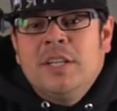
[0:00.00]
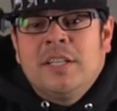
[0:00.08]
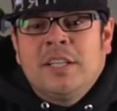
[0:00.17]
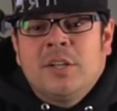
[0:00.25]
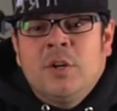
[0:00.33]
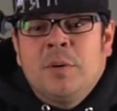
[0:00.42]

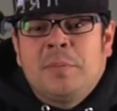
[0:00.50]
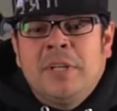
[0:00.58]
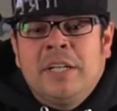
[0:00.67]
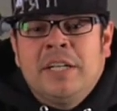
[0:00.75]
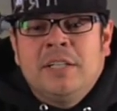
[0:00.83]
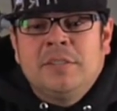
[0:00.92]
Going to go up
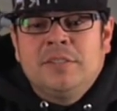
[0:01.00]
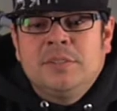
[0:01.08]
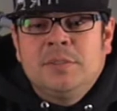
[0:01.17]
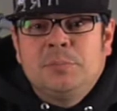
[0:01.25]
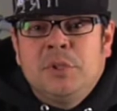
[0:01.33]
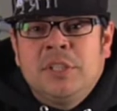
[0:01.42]
there,
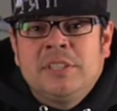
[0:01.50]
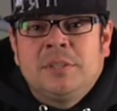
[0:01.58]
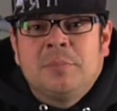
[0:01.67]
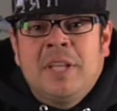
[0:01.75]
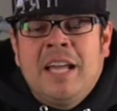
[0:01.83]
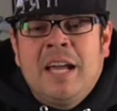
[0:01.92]
put in
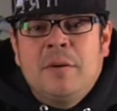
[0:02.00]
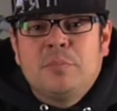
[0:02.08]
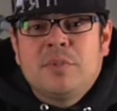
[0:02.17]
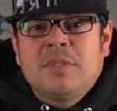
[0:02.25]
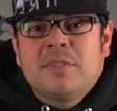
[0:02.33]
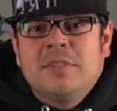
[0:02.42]
some
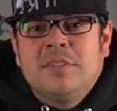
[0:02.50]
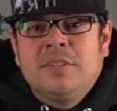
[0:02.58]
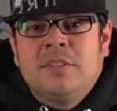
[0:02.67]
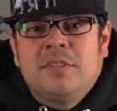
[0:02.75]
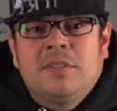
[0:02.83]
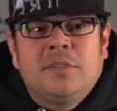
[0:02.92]
laps,
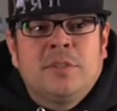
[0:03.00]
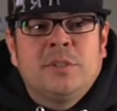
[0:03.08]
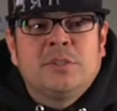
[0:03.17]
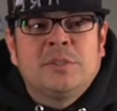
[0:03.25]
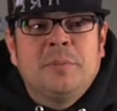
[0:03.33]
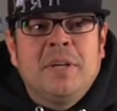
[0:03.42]
throw
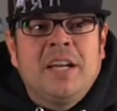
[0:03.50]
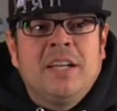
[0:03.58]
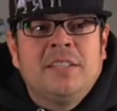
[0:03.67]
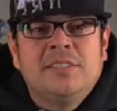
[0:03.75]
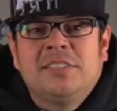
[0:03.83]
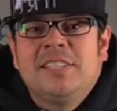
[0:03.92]
some
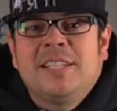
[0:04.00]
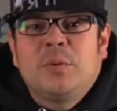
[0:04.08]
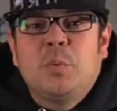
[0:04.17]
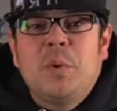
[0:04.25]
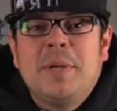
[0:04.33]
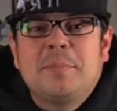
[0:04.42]
sick
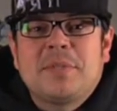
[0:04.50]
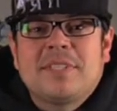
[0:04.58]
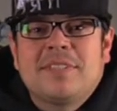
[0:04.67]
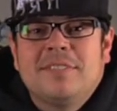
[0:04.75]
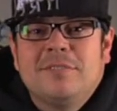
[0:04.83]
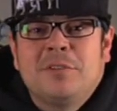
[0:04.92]
whips
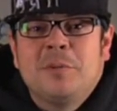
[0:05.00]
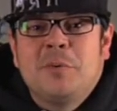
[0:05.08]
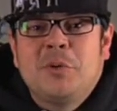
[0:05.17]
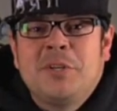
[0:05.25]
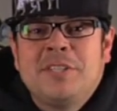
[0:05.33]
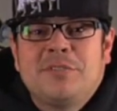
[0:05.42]
for the
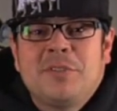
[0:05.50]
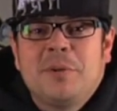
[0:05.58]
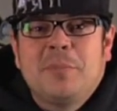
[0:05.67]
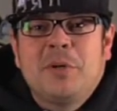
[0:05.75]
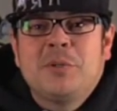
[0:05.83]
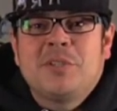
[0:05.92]
boys for their
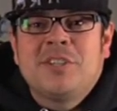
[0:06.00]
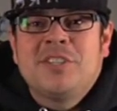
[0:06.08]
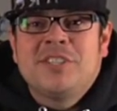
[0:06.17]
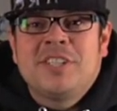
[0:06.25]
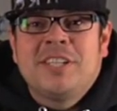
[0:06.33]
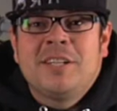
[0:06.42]

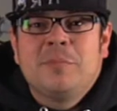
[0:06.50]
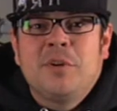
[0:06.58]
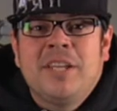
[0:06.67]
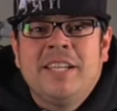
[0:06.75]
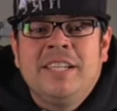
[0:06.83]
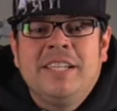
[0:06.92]
posters to get them
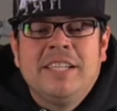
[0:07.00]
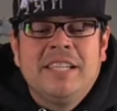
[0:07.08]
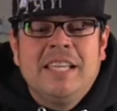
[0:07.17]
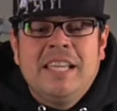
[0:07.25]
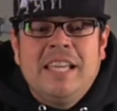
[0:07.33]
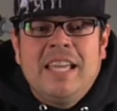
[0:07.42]
ready,
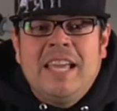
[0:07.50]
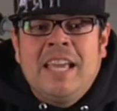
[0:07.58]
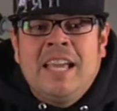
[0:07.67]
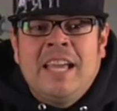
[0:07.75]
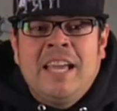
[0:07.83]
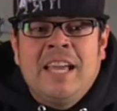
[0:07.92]

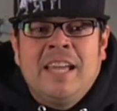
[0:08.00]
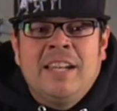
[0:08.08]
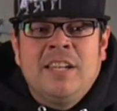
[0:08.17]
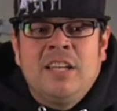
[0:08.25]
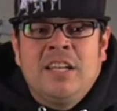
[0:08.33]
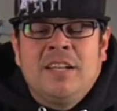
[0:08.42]

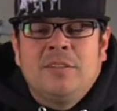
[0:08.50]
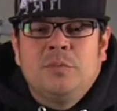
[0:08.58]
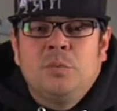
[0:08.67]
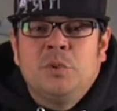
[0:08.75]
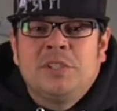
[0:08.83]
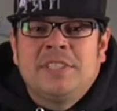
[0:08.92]
and
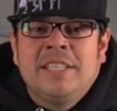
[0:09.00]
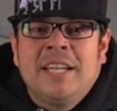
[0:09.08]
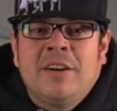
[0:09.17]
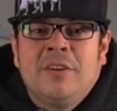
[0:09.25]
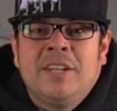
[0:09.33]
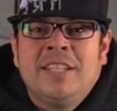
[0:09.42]
we'll see
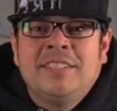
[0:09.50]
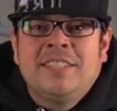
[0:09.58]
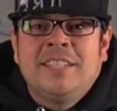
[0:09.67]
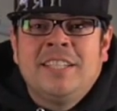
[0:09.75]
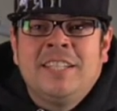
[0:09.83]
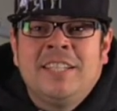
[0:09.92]
how it ends at
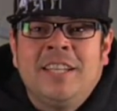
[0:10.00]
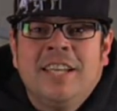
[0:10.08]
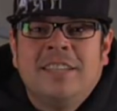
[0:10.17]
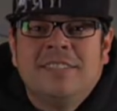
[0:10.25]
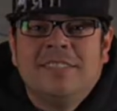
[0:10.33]
the end of the day.